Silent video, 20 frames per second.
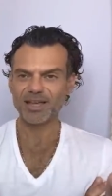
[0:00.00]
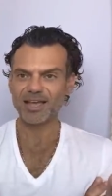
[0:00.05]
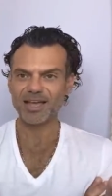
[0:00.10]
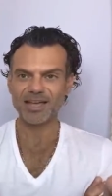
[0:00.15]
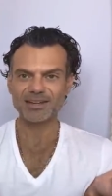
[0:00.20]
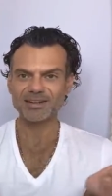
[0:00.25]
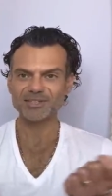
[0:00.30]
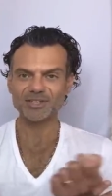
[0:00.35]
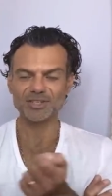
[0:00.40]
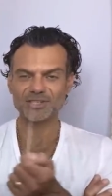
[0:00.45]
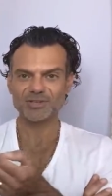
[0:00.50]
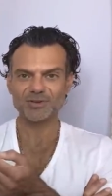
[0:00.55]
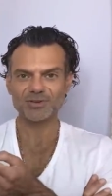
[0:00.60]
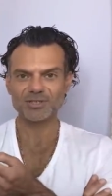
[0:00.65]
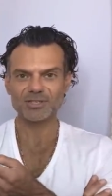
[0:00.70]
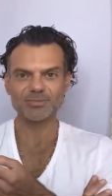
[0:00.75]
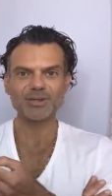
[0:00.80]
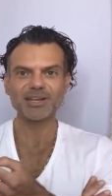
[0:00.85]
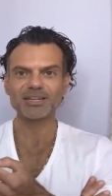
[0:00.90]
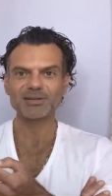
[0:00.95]
and just not
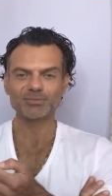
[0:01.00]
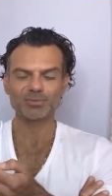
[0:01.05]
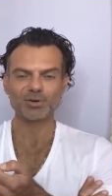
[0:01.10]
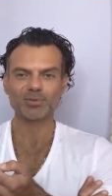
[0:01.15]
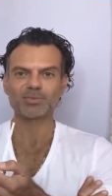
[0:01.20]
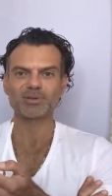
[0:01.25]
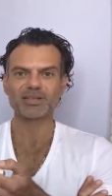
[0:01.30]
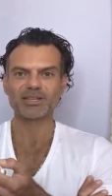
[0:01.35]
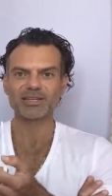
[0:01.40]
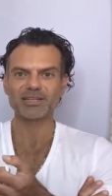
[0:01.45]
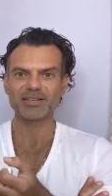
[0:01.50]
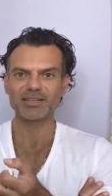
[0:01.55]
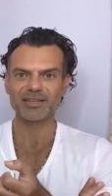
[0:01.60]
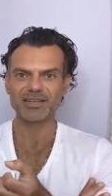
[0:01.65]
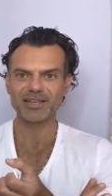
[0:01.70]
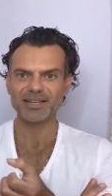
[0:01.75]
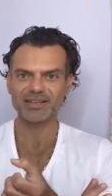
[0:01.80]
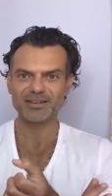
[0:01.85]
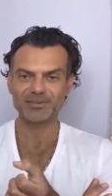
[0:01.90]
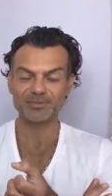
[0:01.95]
smelling properly
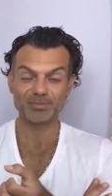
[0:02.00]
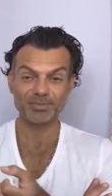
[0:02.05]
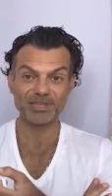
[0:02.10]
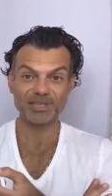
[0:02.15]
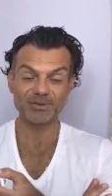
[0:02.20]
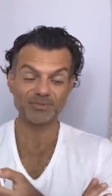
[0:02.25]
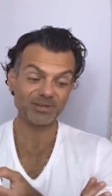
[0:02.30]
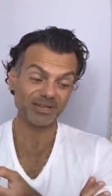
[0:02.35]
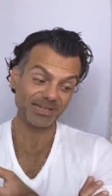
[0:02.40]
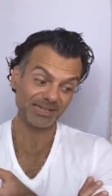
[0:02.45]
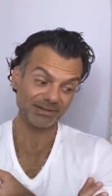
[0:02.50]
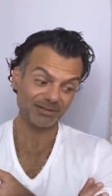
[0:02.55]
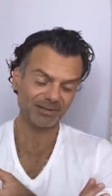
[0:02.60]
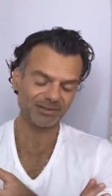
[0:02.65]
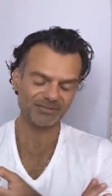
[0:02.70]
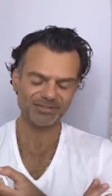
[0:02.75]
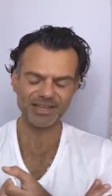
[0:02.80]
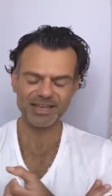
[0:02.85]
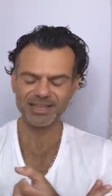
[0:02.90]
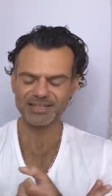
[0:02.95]
and being really
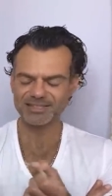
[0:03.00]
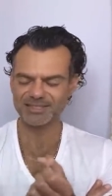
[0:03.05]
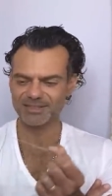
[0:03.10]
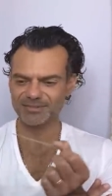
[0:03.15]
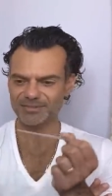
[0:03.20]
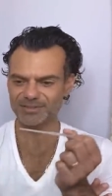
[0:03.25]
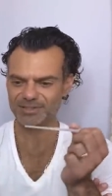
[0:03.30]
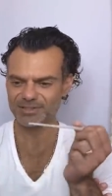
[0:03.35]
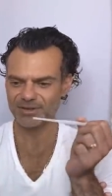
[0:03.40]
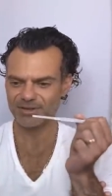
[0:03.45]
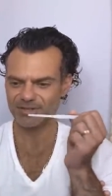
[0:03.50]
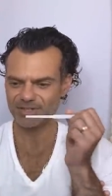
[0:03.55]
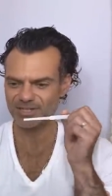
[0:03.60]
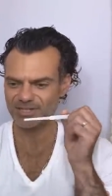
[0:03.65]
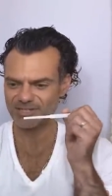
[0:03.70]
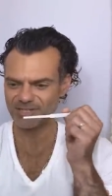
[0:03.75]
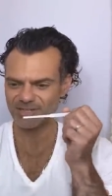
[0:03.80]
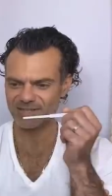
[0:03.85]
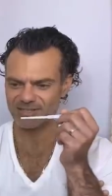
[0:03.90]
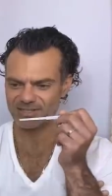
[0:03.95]
unfair to the Versace's
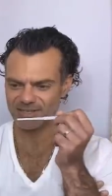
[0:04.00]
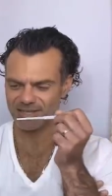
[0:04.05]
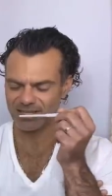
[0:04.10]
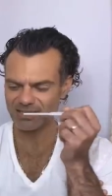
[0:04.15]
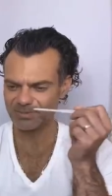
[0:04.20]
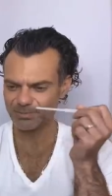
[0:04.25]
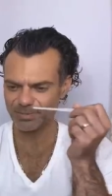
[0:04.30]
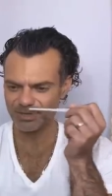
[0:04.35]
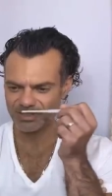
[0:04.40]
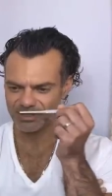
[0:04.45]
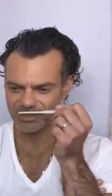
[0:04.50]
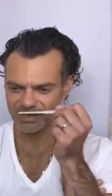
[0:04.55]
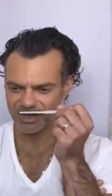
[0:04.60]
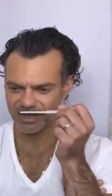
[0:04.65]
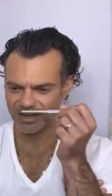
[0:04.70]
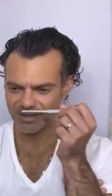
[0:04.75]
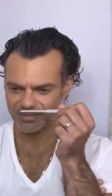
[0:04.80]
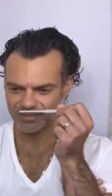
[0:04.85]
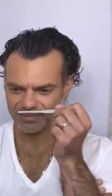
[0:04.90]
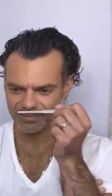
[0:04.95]
in this case? But
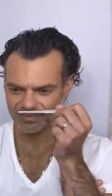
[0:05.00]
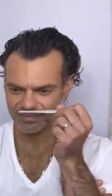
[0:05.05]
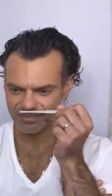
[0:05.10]
um,